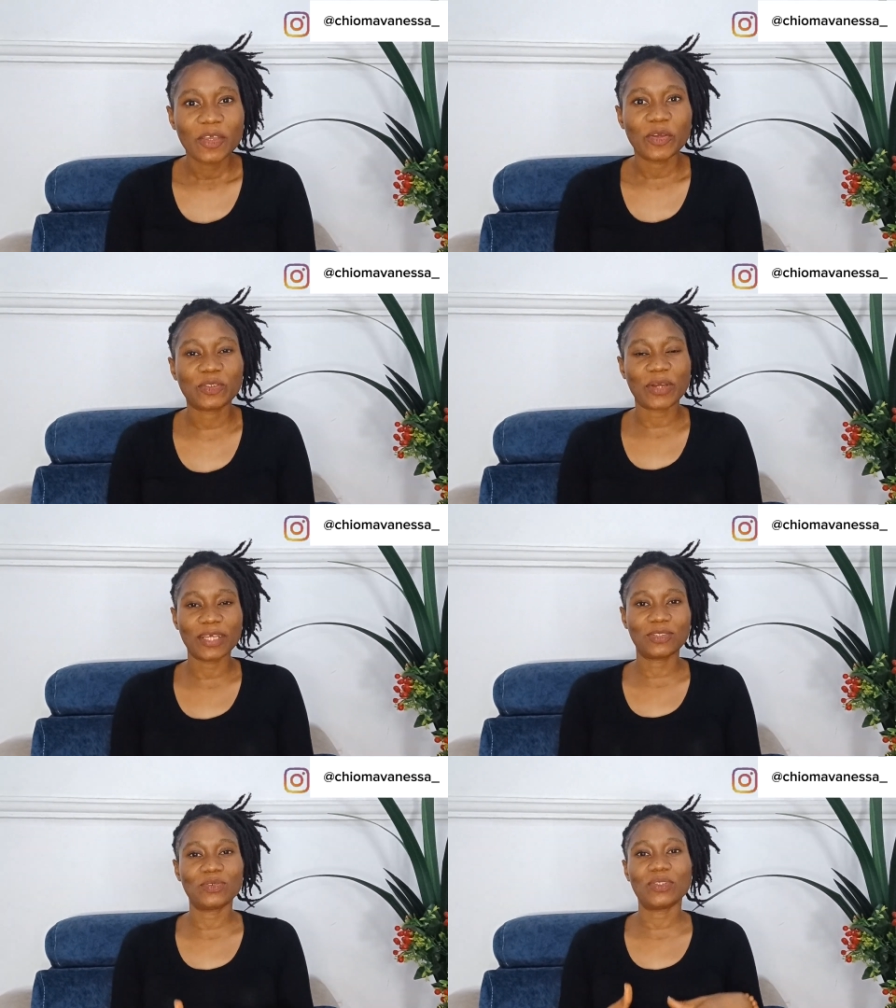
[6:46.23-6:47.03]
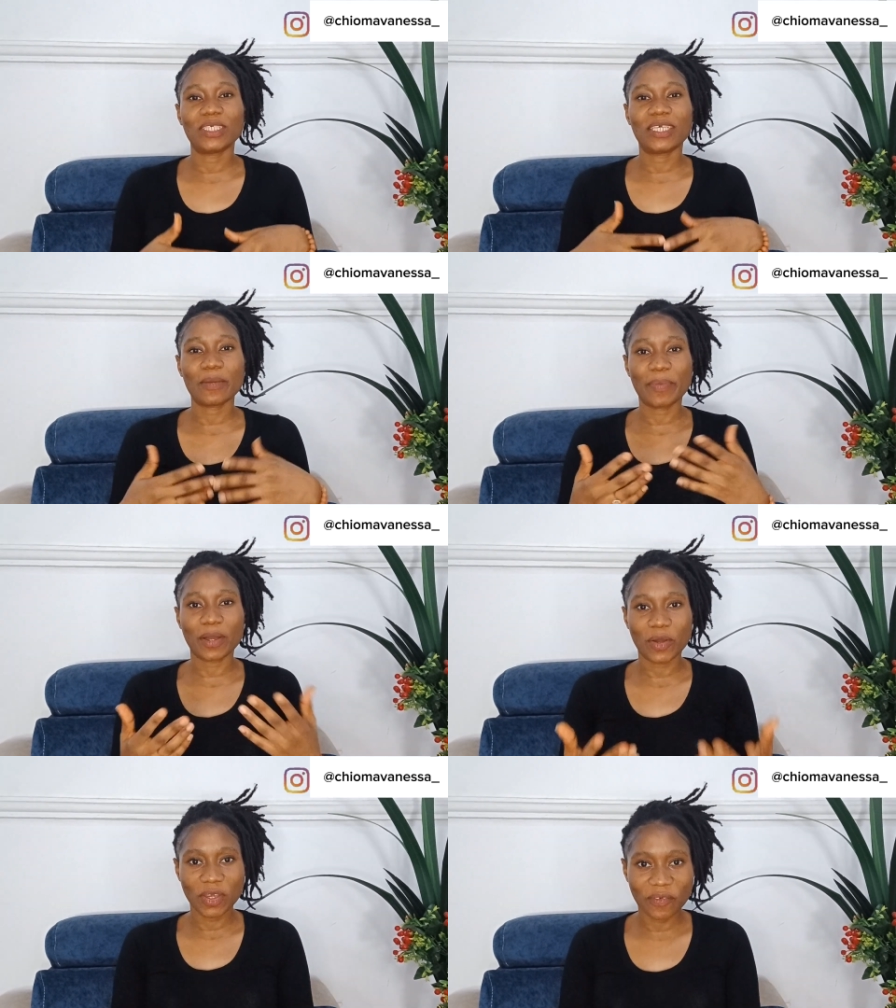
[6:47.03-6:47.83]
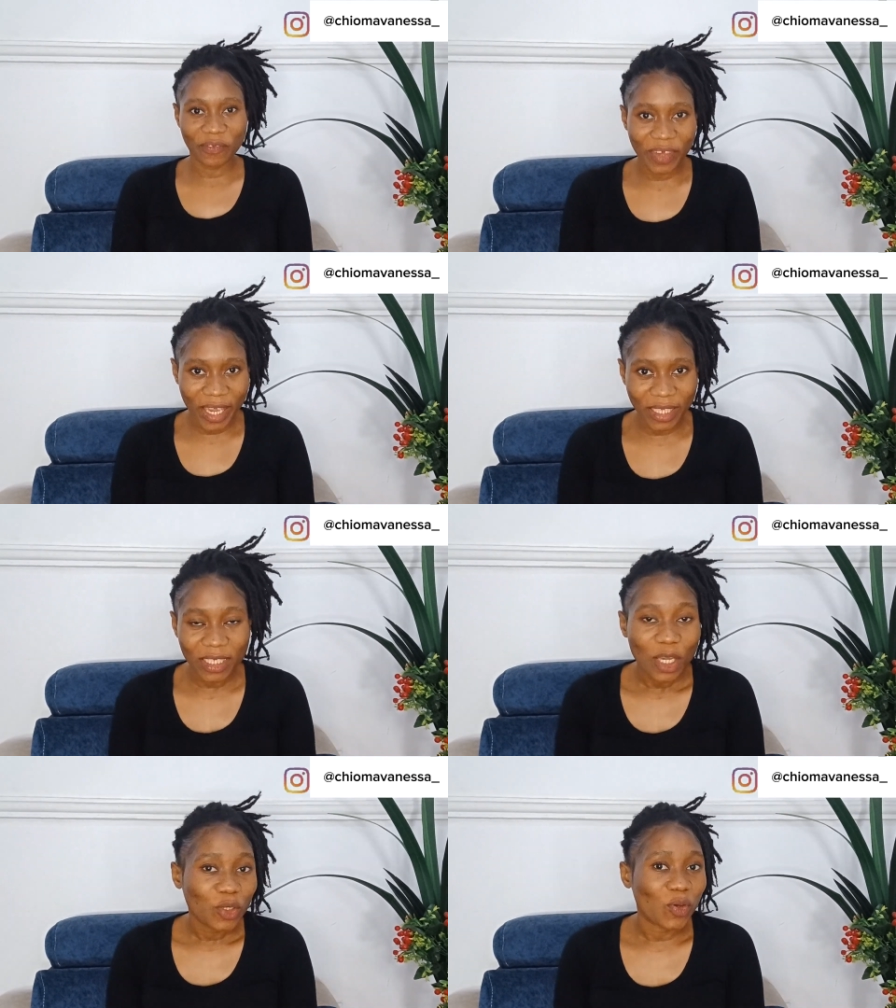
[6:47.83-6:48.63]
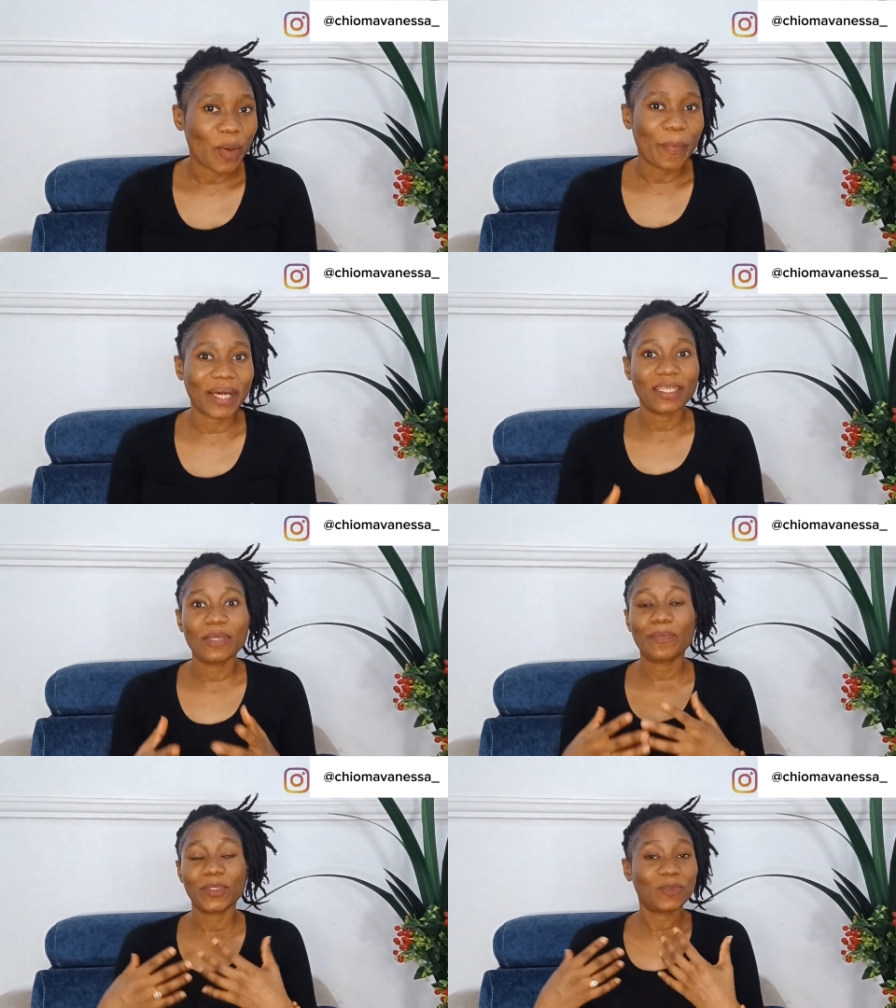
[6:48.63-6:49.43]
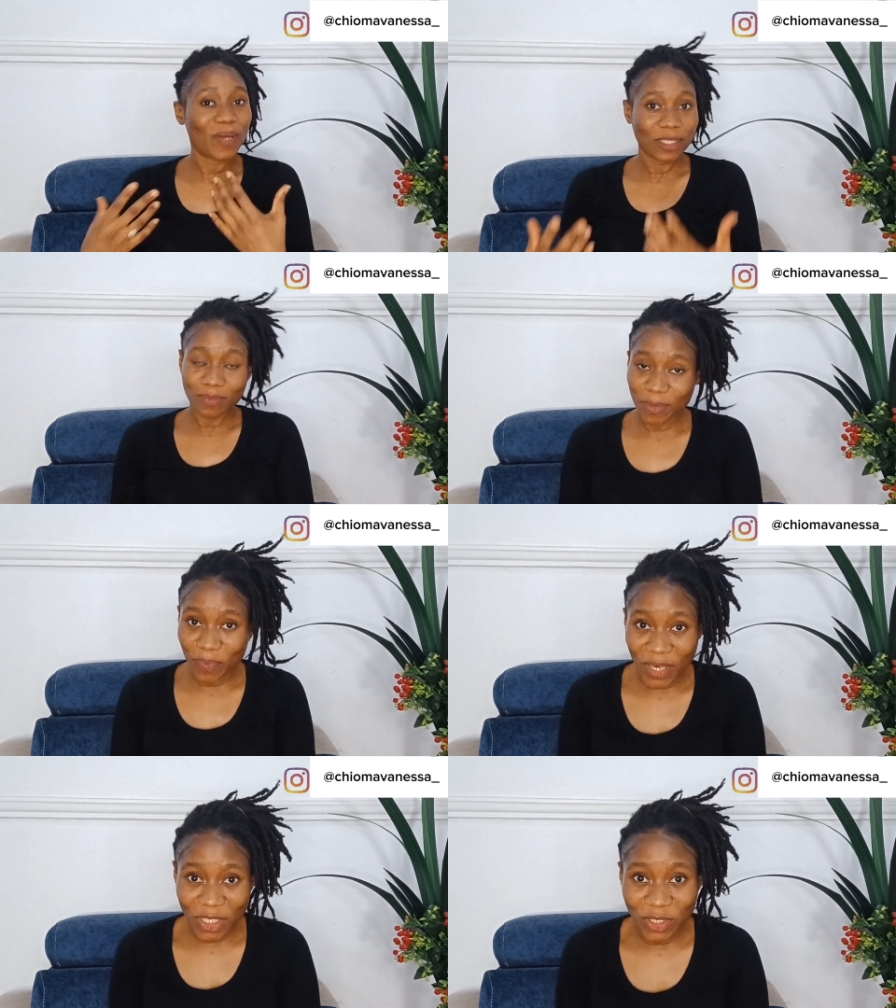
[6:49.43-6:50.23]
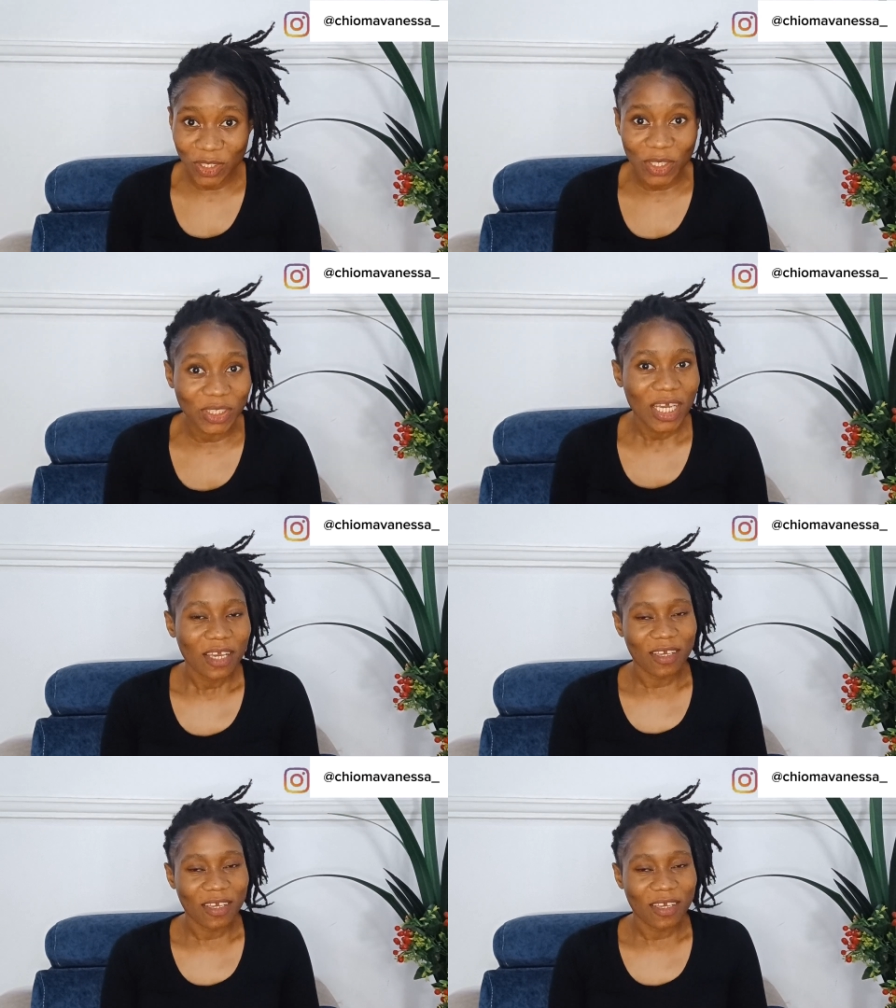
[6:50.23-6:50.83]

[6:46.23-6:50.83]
you're trying to get back on your feet, you are battling postpartum depression,